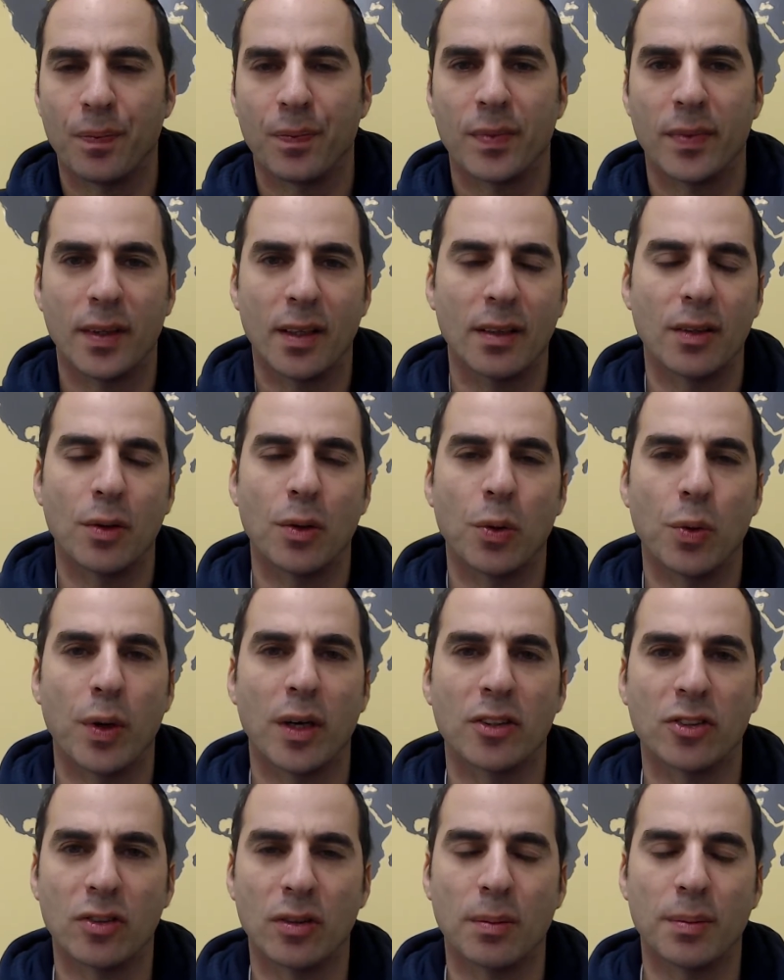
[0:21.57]
There's no
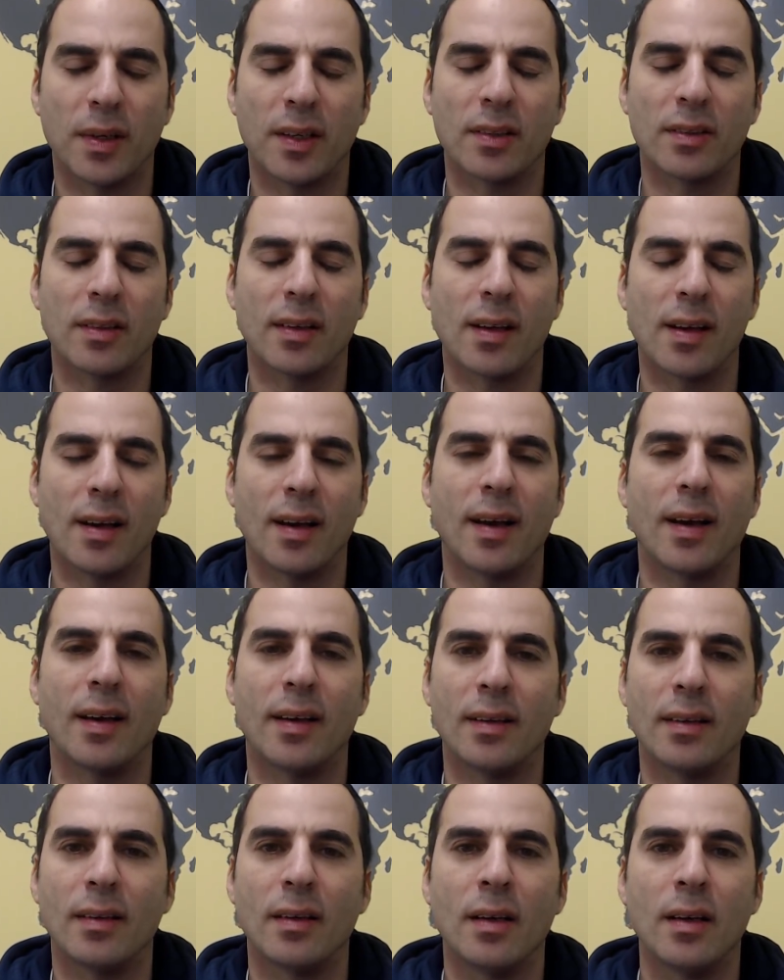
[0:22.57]
question about that, and